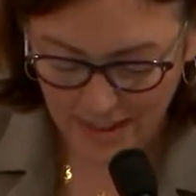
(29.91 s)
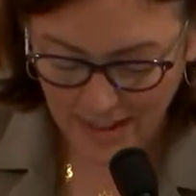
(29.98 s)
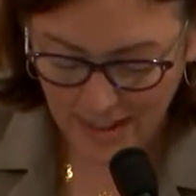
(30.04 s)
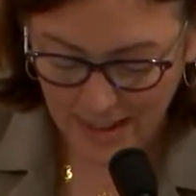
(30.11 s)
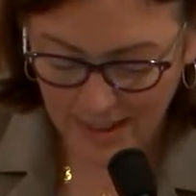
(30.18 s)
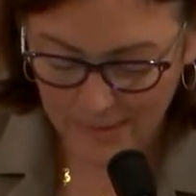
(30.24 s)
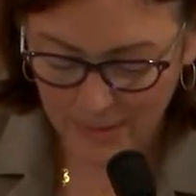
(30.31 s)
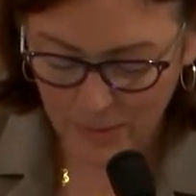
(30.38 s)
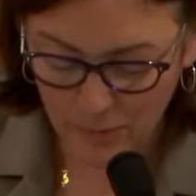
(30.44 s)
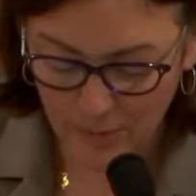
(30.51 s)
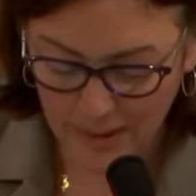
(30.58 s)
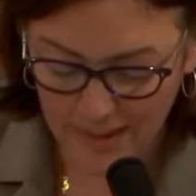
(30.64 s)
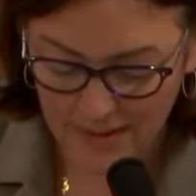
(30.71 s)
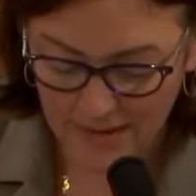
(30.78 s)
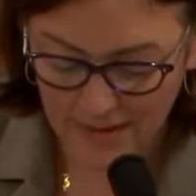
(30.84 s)
um,
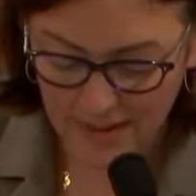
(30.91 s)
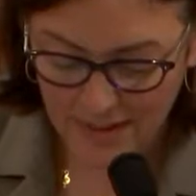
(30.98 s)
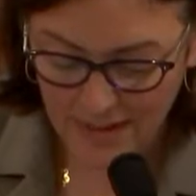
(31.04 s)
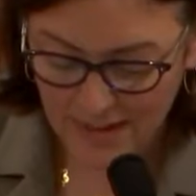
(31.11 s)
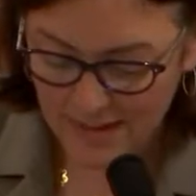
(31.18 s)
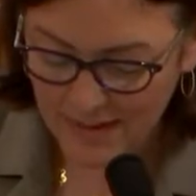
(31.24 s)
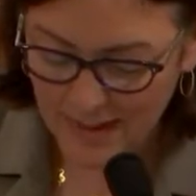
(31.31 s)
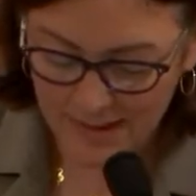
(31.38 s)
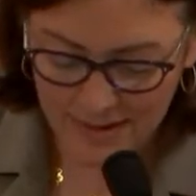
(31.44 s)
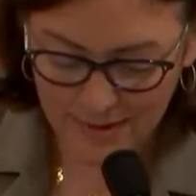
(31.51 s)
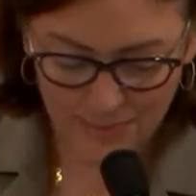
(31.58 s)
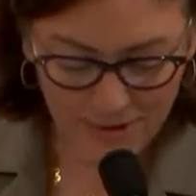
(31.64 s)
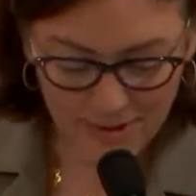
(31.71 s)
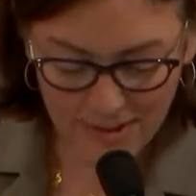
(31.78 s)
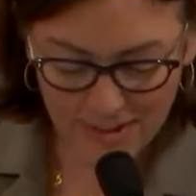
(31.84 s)
when these
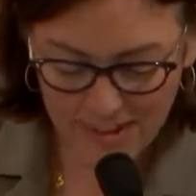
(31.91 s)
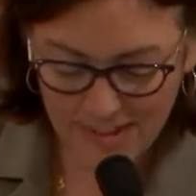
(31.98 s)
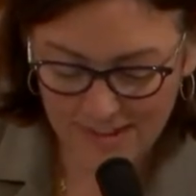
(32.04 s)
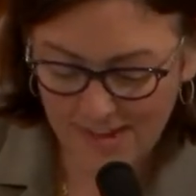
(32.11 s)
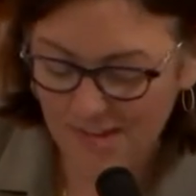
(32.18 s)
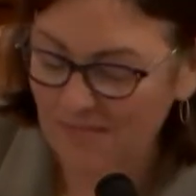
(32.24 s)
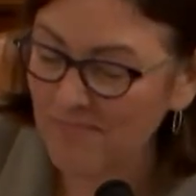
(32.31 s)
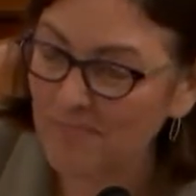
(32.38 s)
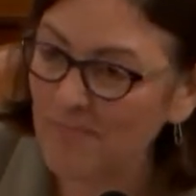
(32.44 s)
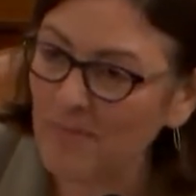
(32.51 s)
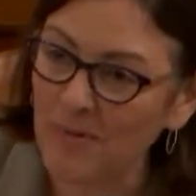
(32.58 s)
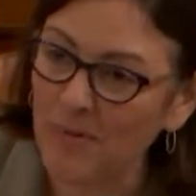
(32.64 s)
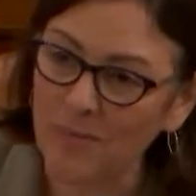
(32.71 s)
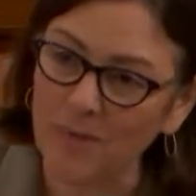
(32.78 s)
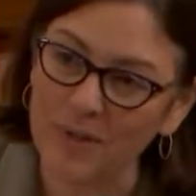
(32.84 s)
communities
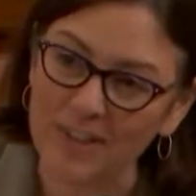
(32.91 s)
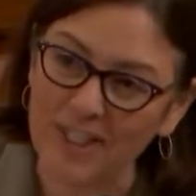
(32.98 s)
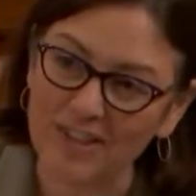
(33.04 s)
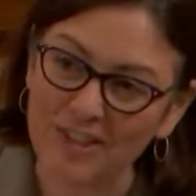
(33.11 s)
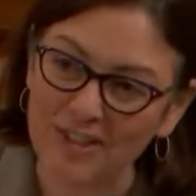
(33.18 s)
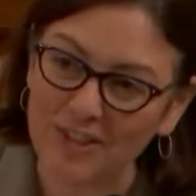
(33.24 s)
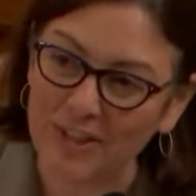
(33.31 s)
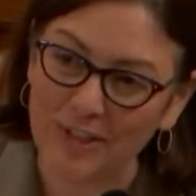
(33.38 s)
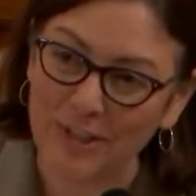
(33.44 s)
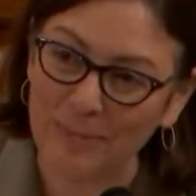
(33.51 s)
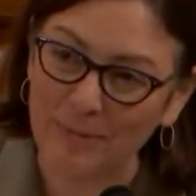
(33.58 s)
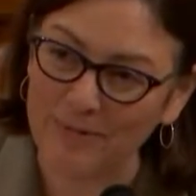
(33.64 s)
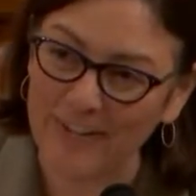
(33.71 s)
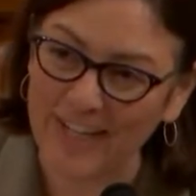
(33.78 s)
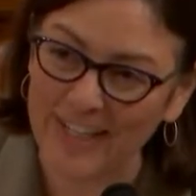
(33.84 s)
won't necessarily
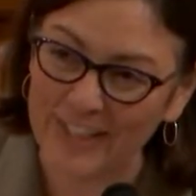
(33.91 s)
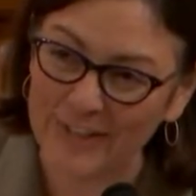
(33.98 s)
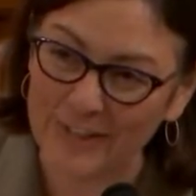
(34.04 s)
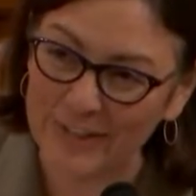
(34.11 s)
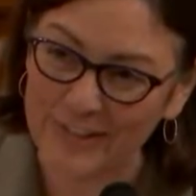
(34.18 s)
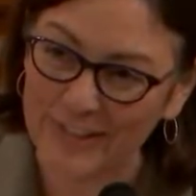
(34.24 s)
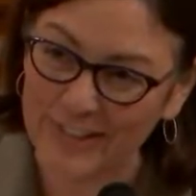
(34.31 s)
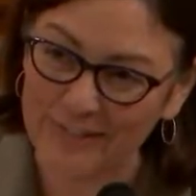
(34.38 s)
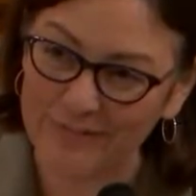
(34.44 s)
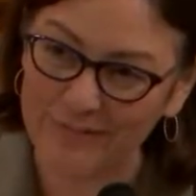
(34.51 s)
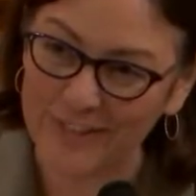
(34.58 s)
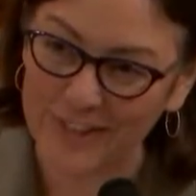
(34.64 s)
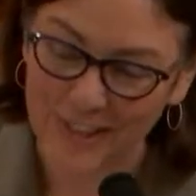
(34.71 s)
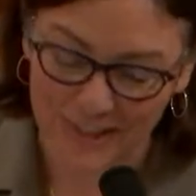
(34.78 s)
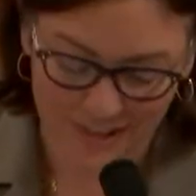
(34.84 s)
provide a lucrative
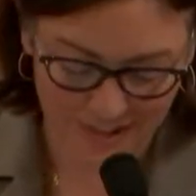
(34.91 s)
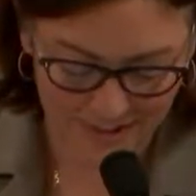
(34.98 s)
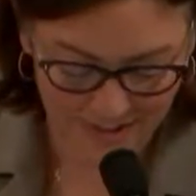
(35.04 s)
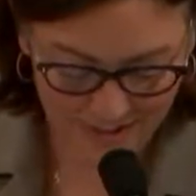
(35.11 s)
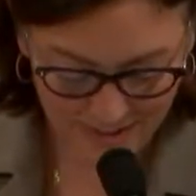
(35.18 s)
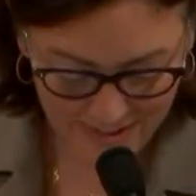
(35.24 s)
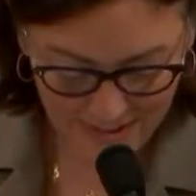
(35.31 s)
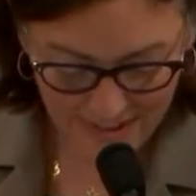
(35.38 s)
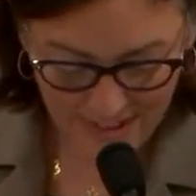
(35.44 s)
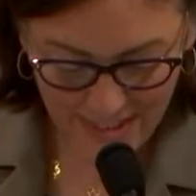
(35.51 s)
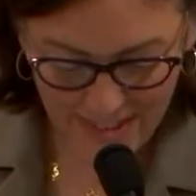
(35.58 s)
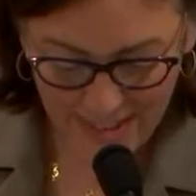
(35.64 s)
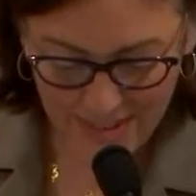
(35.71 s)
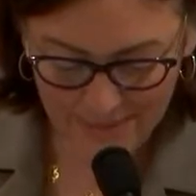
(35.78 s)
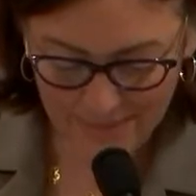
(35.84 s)
return,
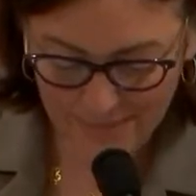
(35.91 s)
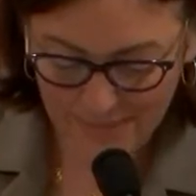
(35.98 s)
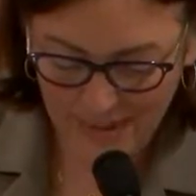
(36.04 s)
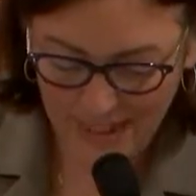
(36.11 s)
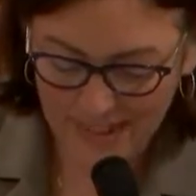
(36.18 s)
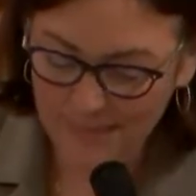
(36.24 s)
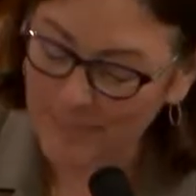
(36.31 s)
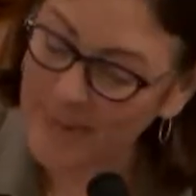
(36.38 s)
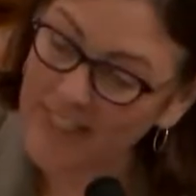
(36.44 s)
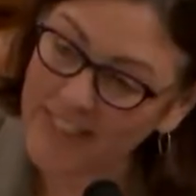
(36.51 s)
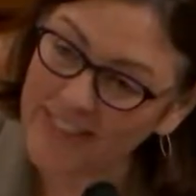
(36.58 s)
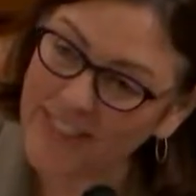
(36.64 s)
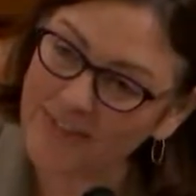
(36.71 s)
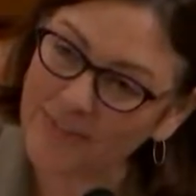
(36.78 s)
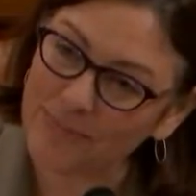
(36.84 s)
um, and, but they
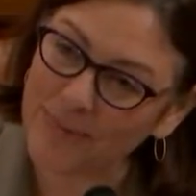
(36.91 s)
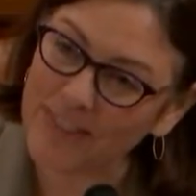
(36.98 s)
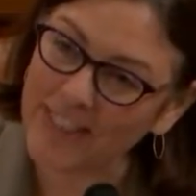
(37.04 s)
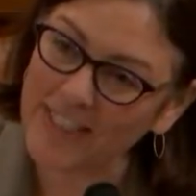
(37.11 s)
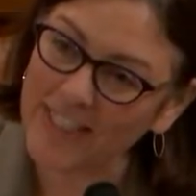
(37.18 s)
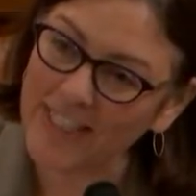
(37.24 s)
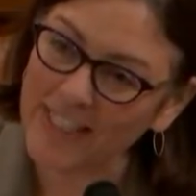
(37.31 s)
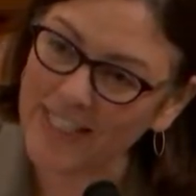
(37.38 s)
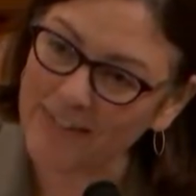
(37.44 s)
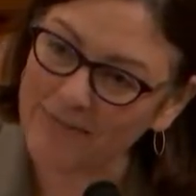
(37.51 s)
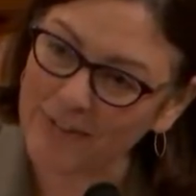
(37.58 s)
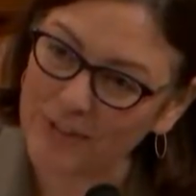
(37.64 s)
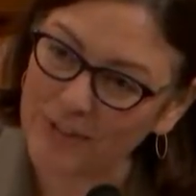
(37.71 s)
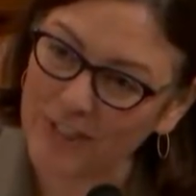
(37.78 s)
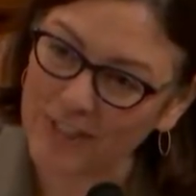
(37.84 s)
desperately need
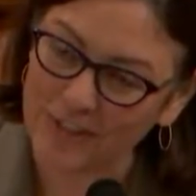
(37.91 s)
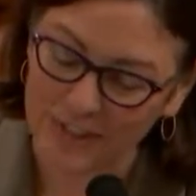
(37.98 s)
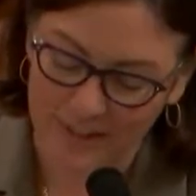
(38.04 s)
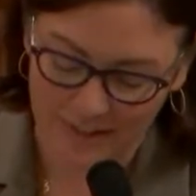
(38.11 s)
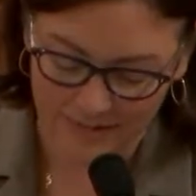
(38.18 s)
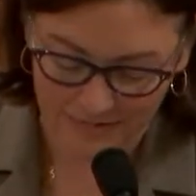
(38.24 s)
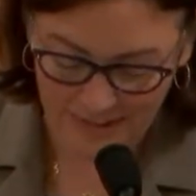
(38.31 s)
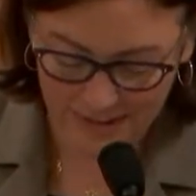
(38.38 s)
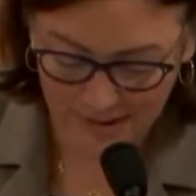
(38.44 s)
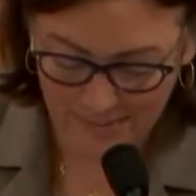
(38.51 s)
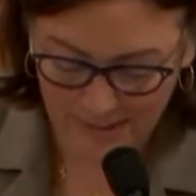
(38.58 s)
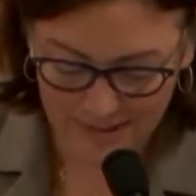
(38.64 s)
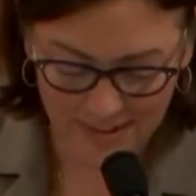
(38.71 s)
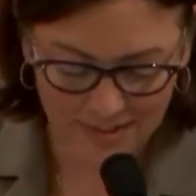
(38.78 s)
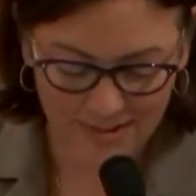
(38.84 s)
infrastructure
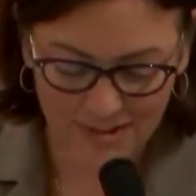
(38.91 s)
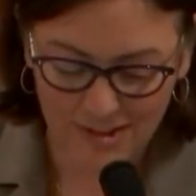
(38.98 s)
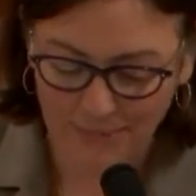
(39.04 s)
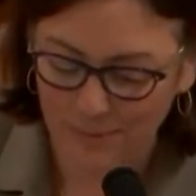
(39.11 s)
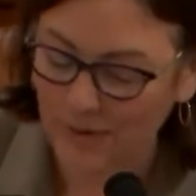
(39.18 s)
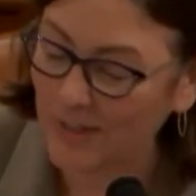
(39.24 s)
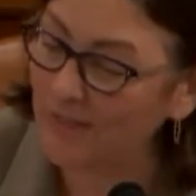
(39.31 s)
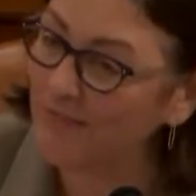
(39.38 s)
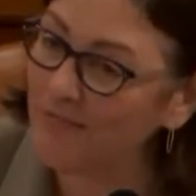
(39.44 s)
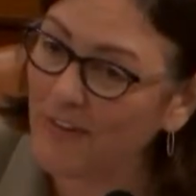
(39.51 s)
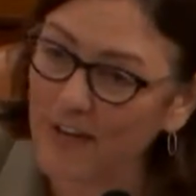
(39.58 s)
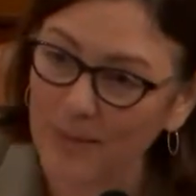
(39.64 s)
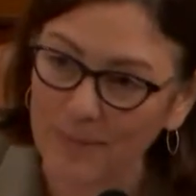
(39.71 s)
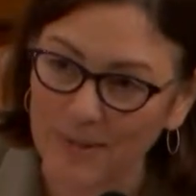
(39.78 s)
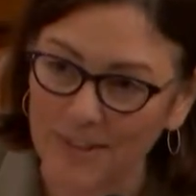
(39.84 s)
investments to support
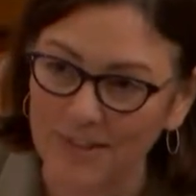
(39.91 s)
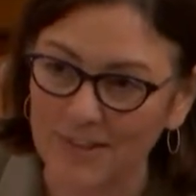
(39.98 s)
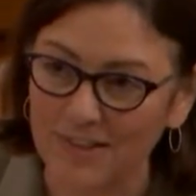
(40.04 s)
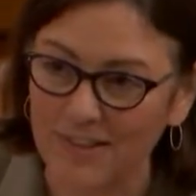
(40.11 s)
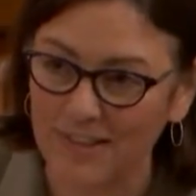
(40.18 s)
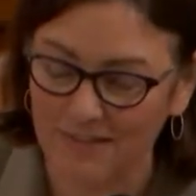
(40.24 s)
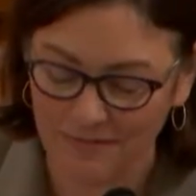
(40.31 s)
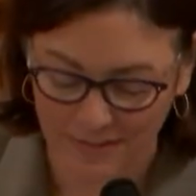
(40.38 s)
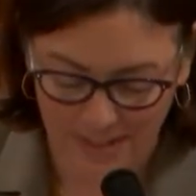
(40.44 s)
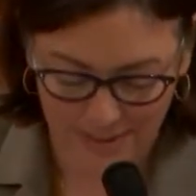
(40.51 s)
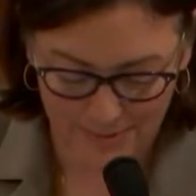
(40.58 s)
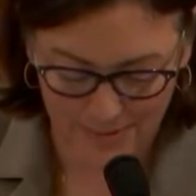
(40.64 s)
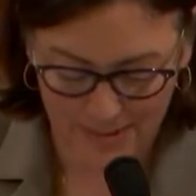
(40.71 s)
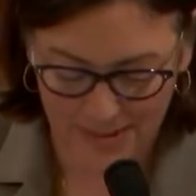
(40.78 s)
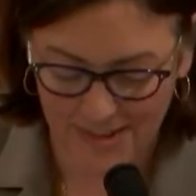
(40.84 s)
farmers and
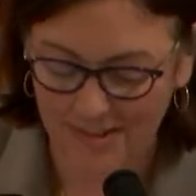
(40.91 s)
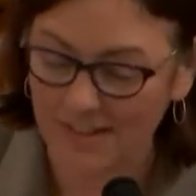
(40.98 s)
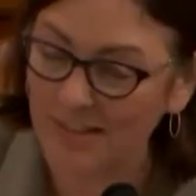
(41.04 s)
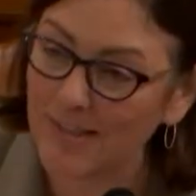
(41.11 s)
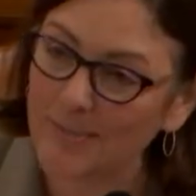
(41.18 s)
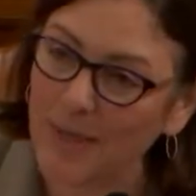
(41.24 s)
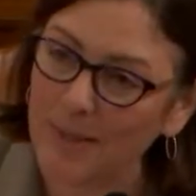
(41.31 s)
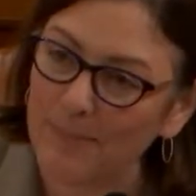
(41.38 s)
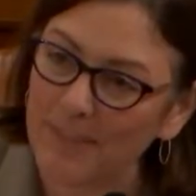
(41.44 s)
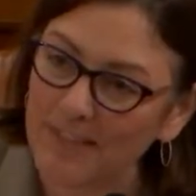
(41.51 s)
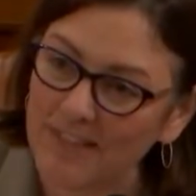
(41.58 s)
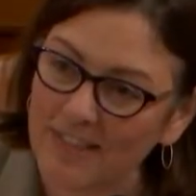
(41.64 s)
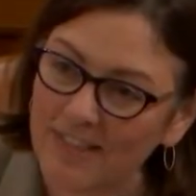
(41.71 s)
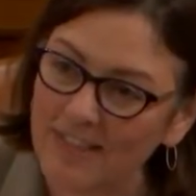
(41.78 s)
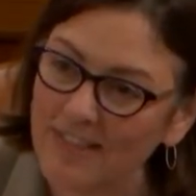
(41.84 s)
families and small
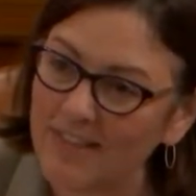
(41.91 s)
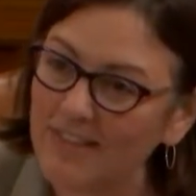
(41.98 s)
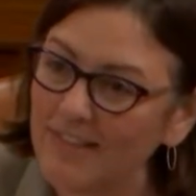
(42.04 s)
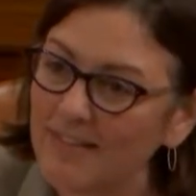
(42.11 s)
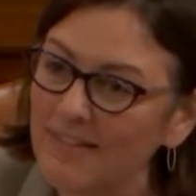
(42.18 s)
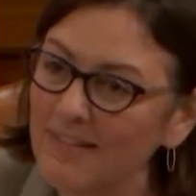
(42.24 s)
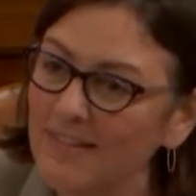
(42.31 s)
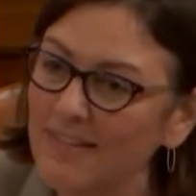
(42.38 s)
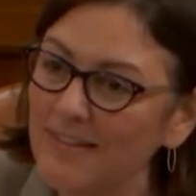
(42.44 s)
businesses.